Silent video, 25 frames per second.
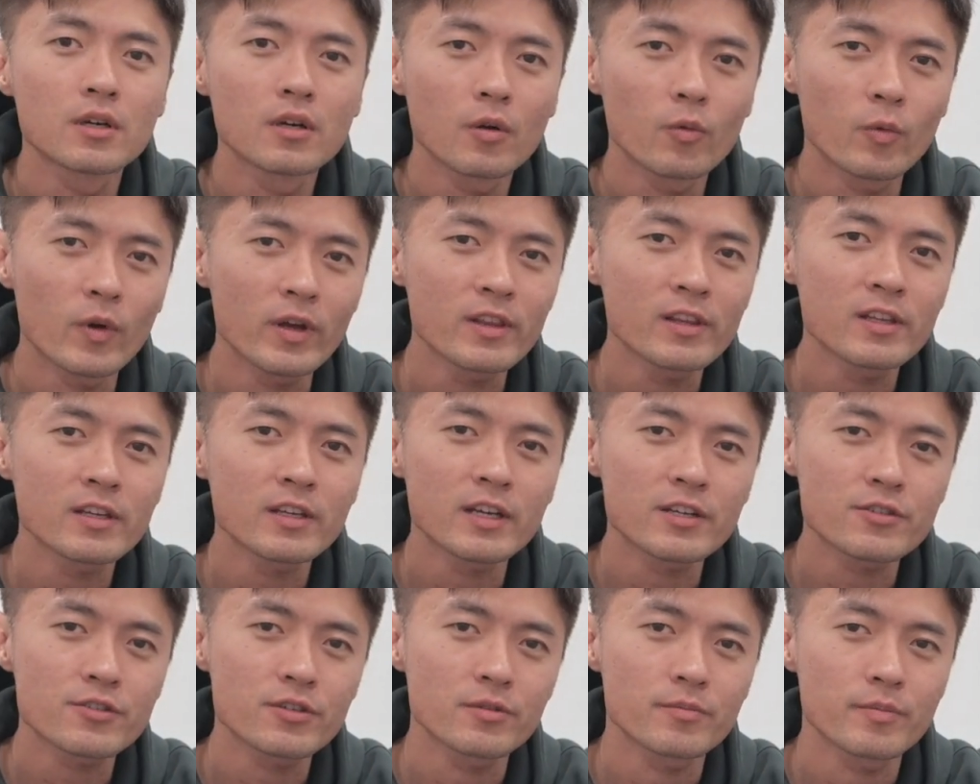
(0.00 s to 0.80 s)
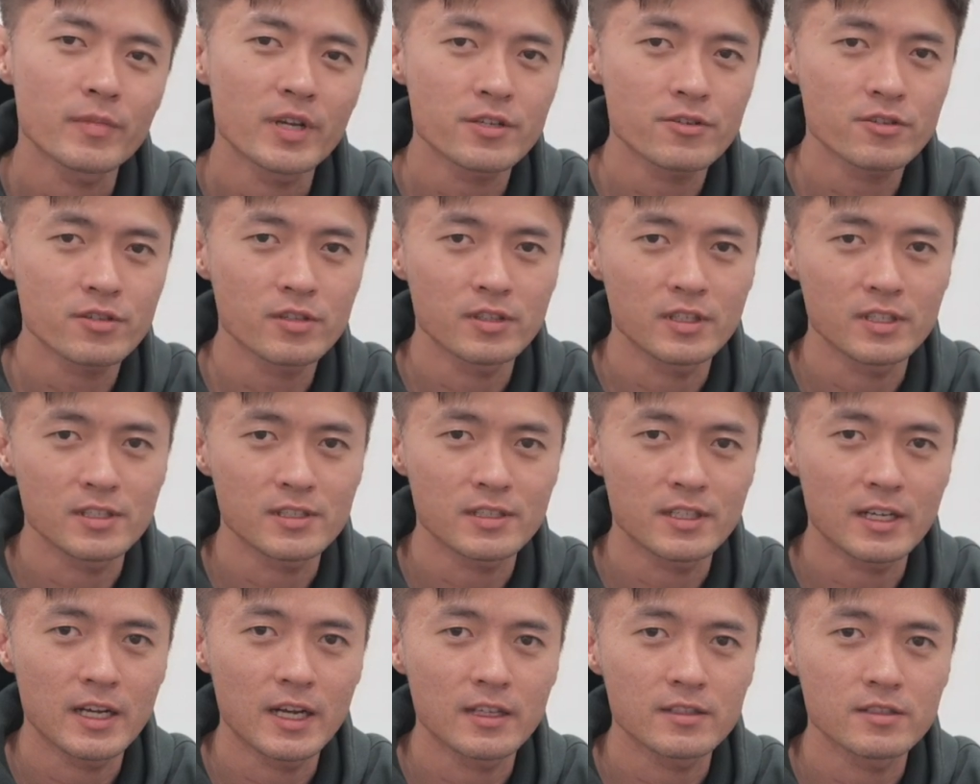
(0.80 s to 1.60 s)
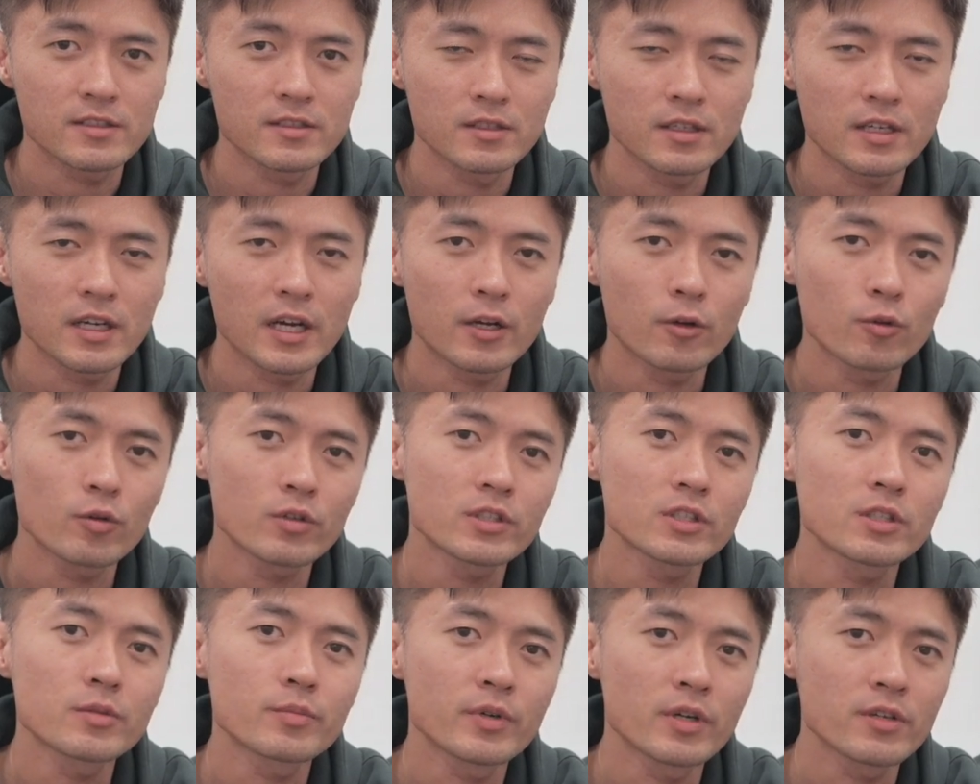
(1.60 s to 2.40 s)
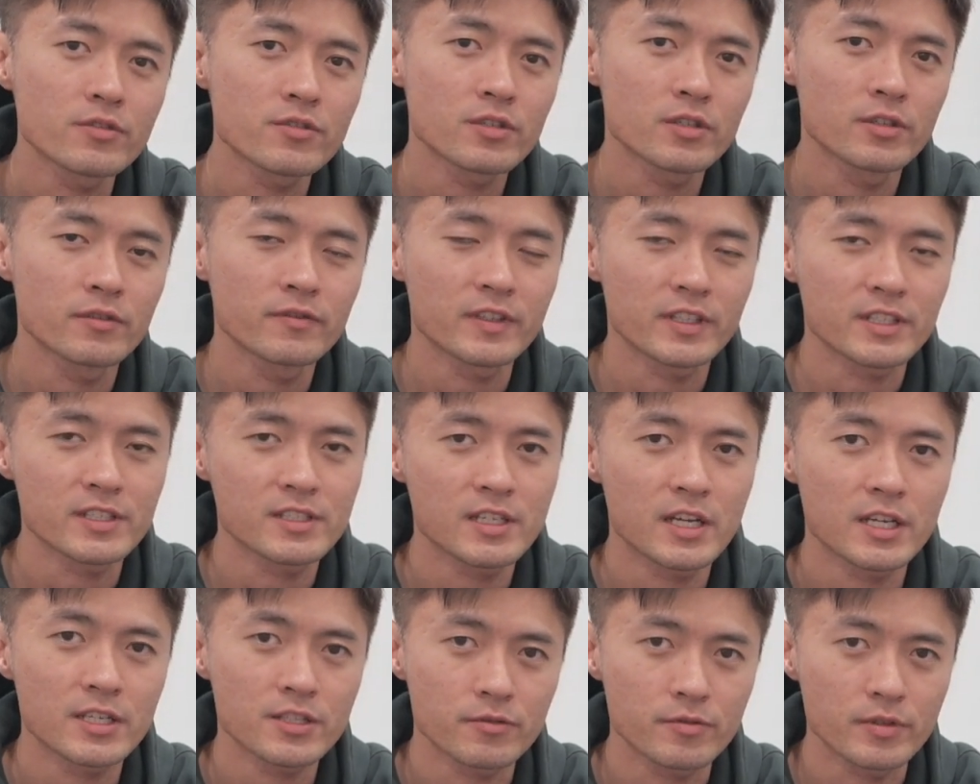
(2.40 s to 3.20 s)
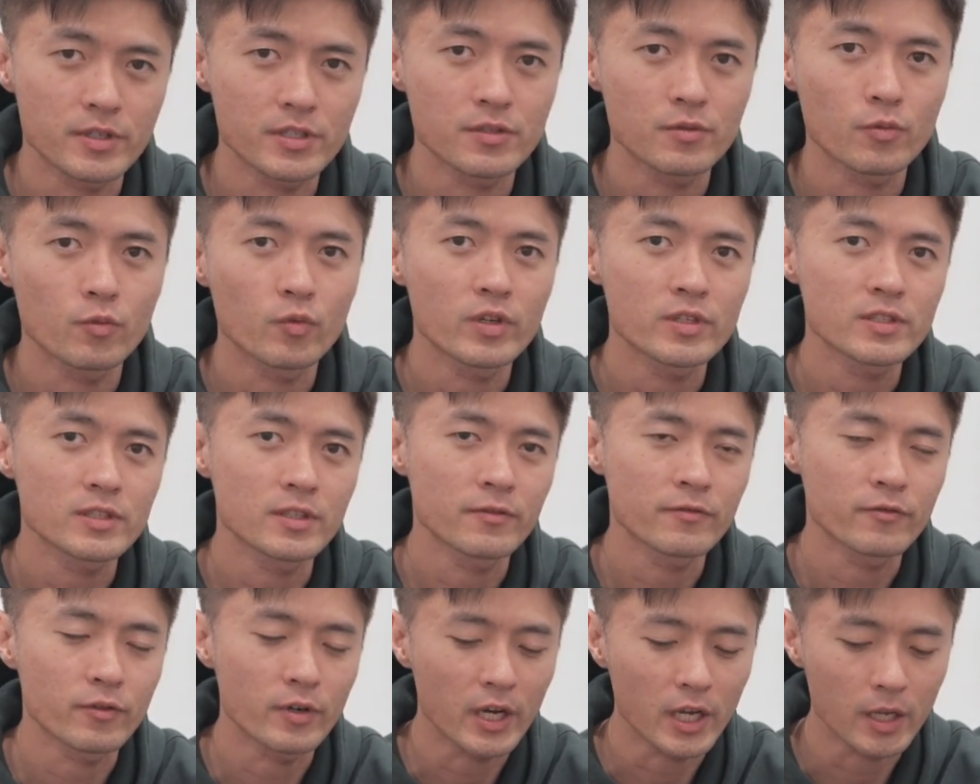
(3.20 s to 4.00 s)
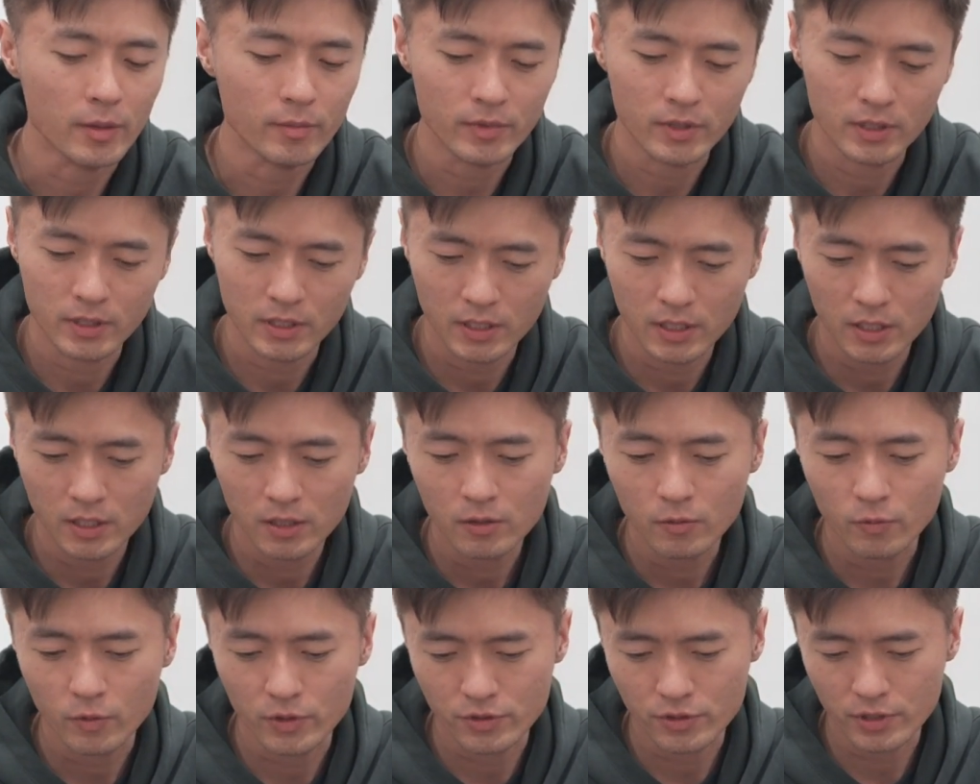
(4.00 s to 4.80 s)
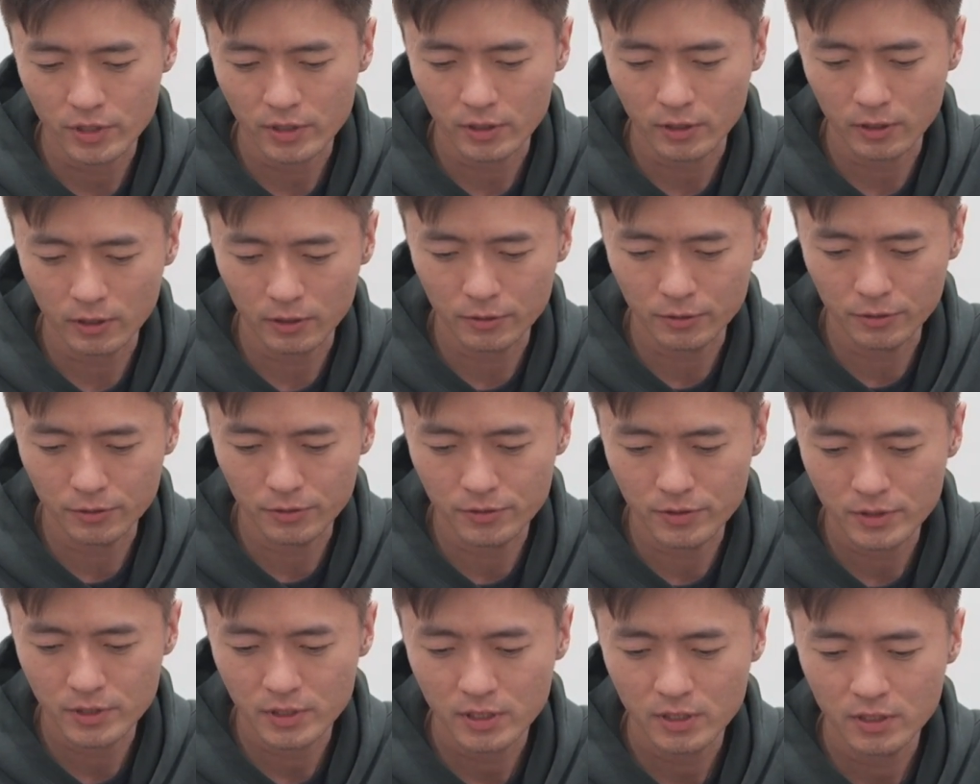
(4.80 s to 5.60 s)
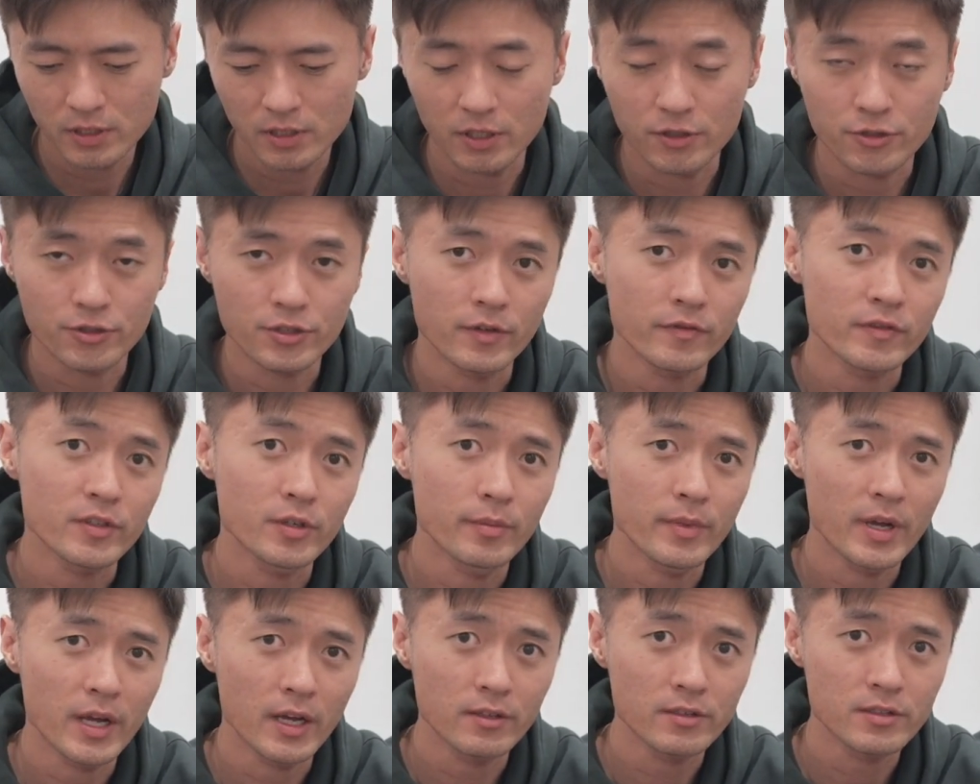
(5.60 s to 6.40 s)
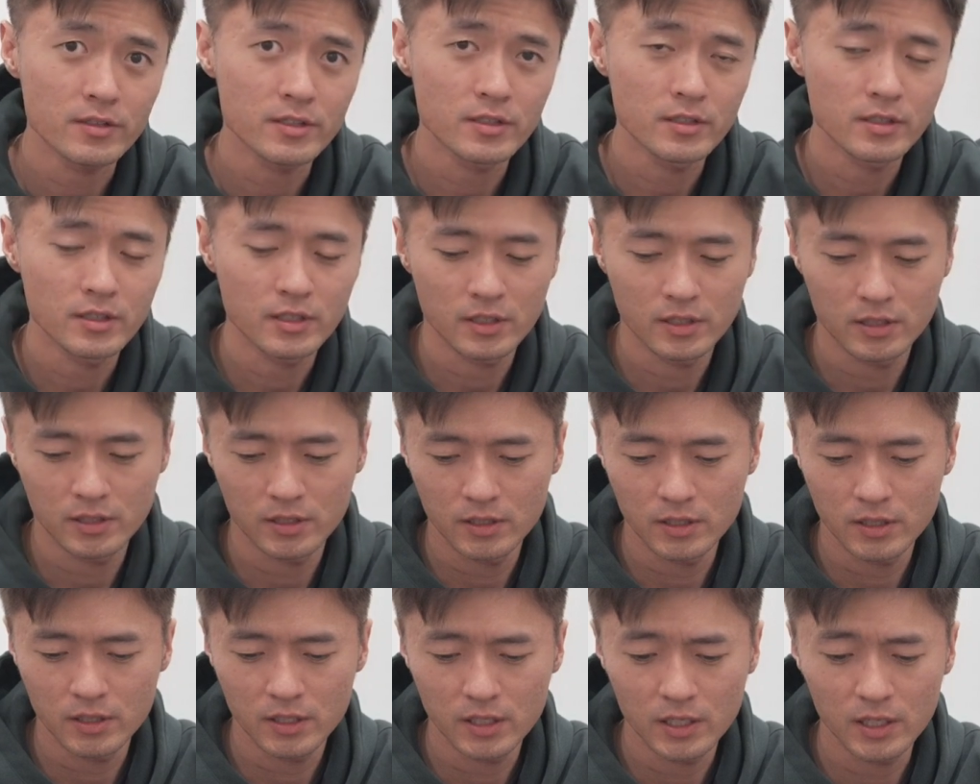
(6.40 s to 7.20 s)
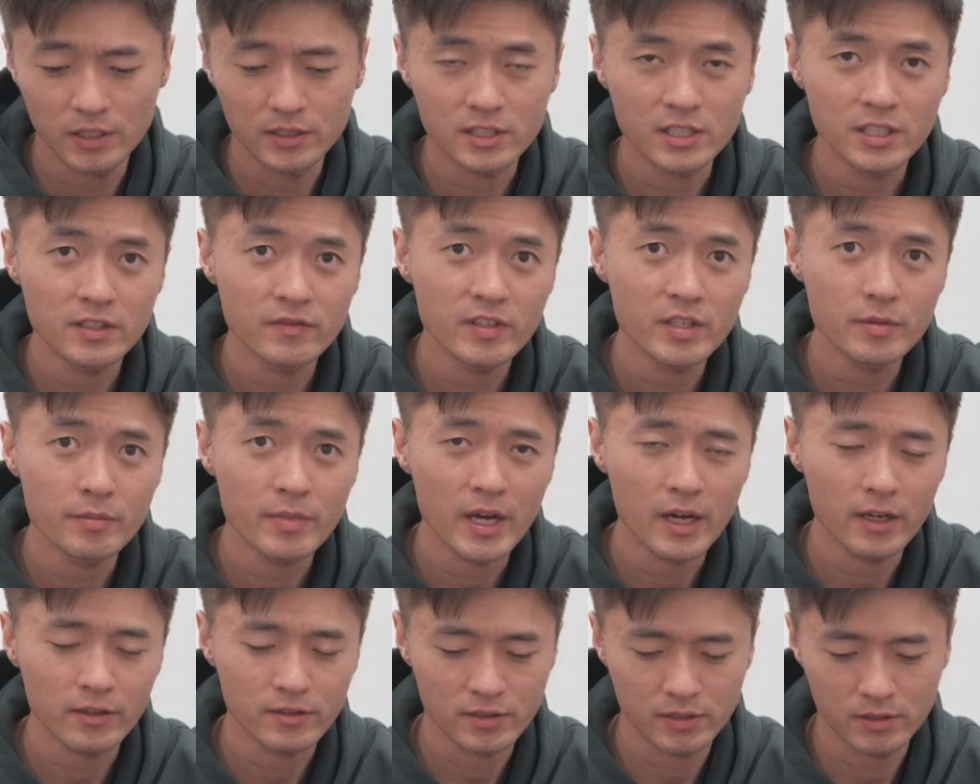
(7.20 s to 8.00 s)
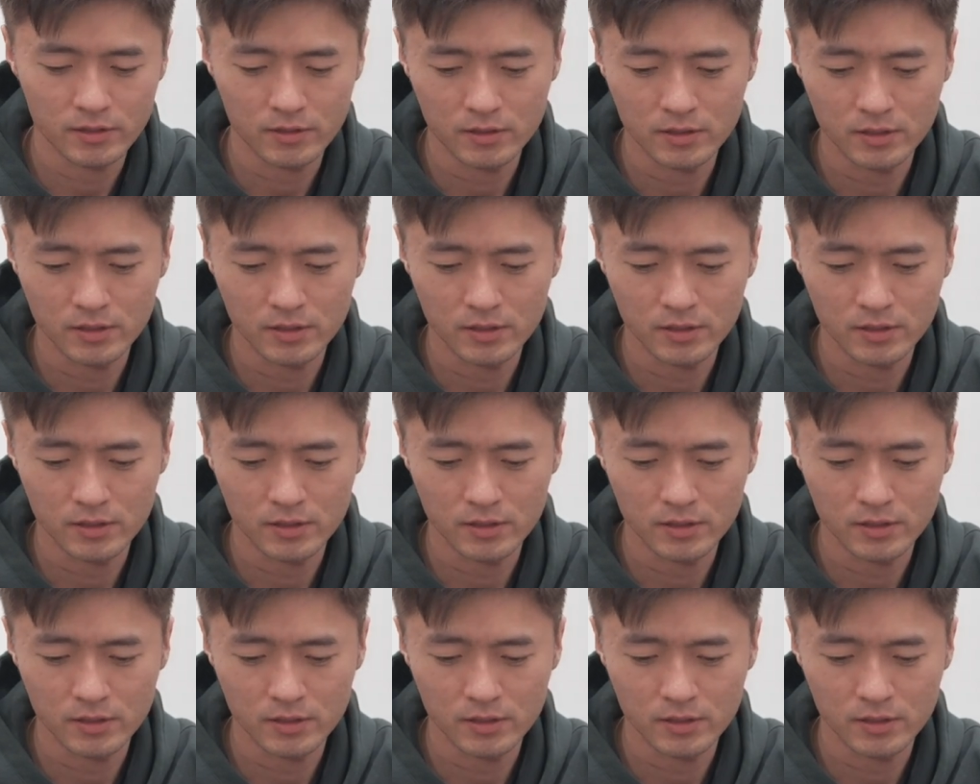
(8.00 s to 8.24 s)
One thing I should mention is that I ordered a bunch of accessories with the frame, which includes a shifter mount, a TV mount,